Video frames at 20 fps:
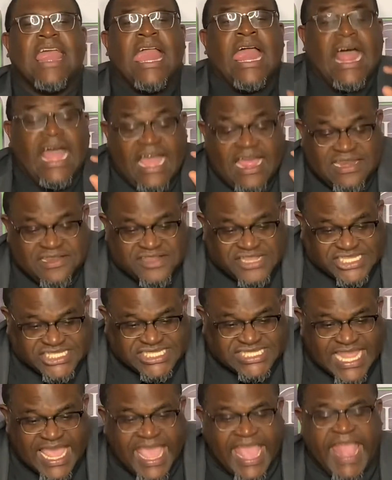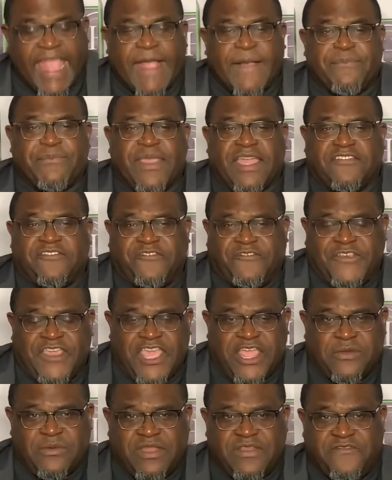Understand that
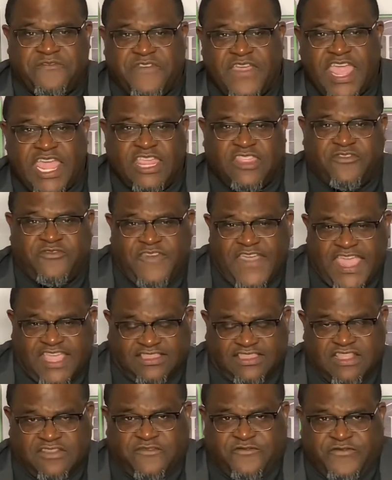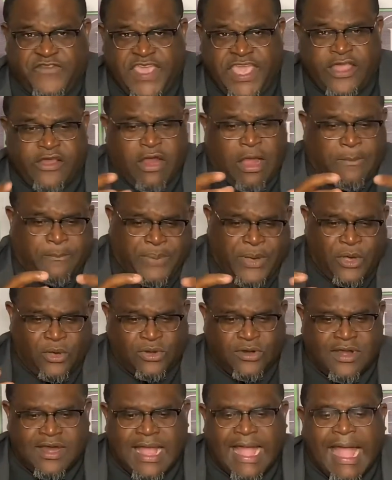fear and faith, faith and fear are
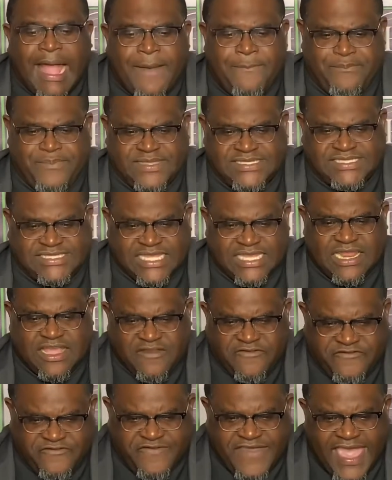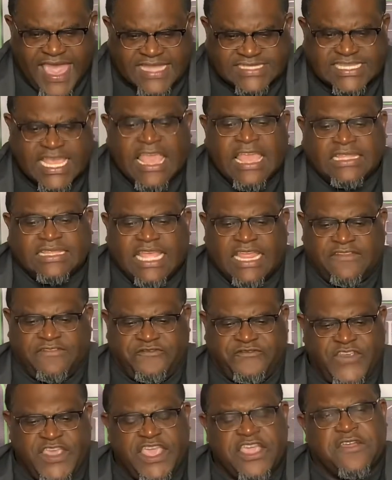polar opposite effects, that
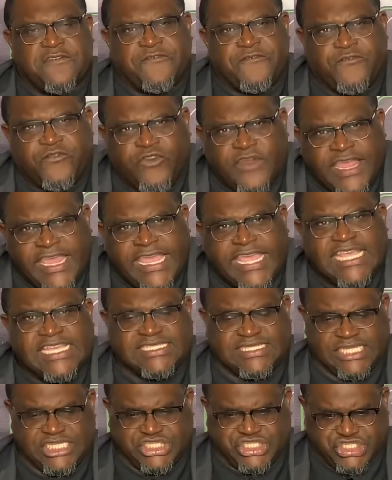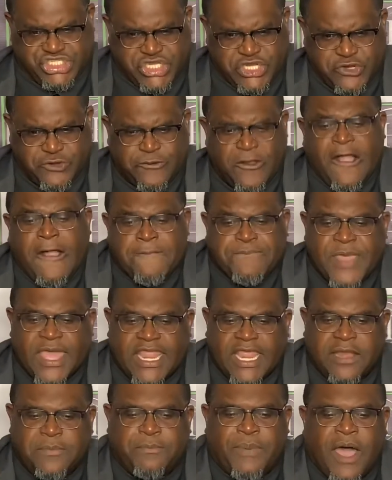fear freezes you, that
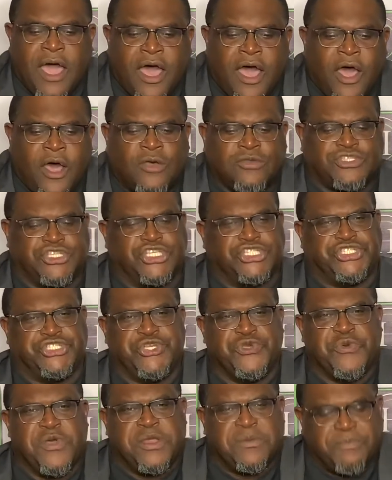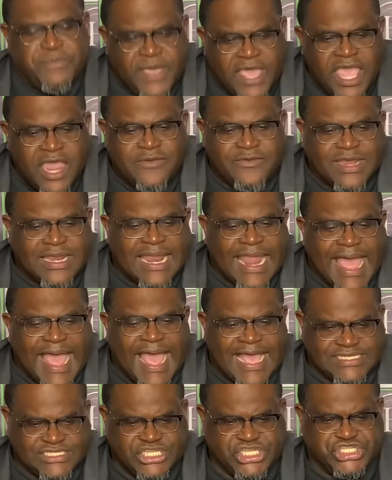it pauses you and
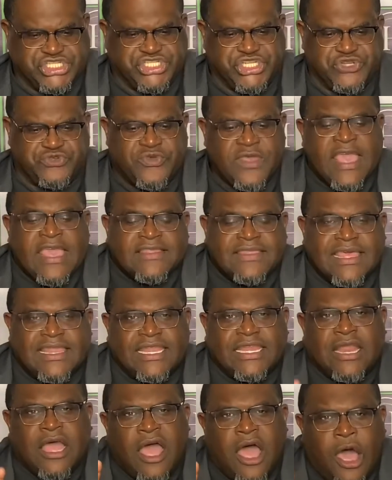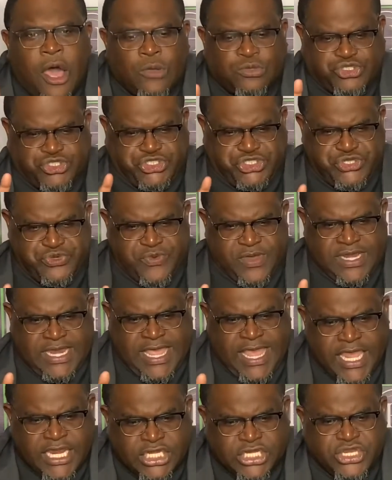paralyzes you, that it halts you and
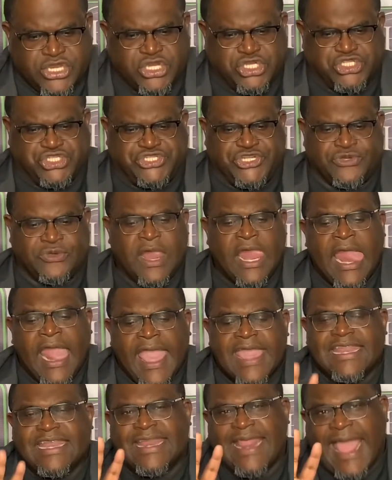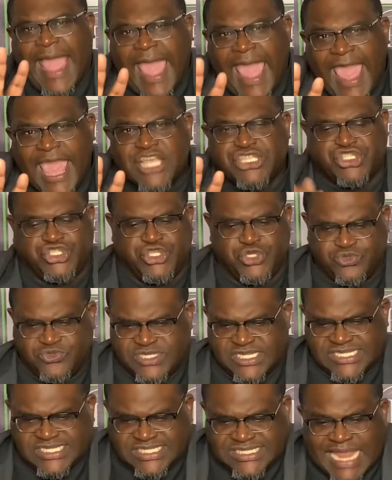hinders you, and it has you
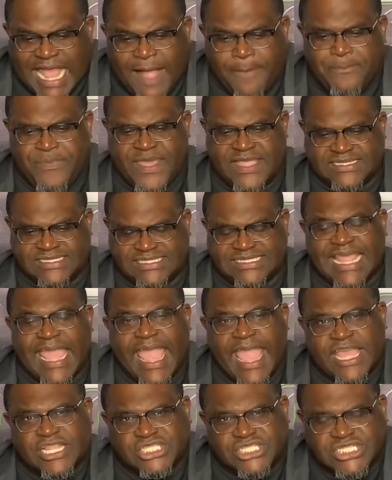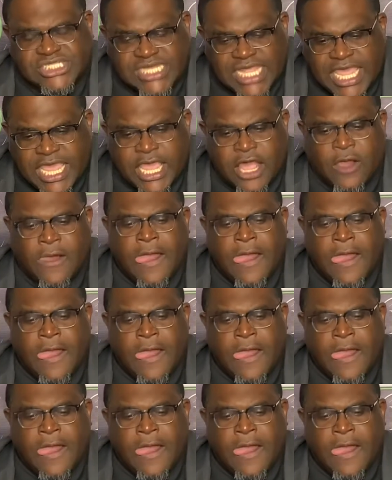to stop and stand still.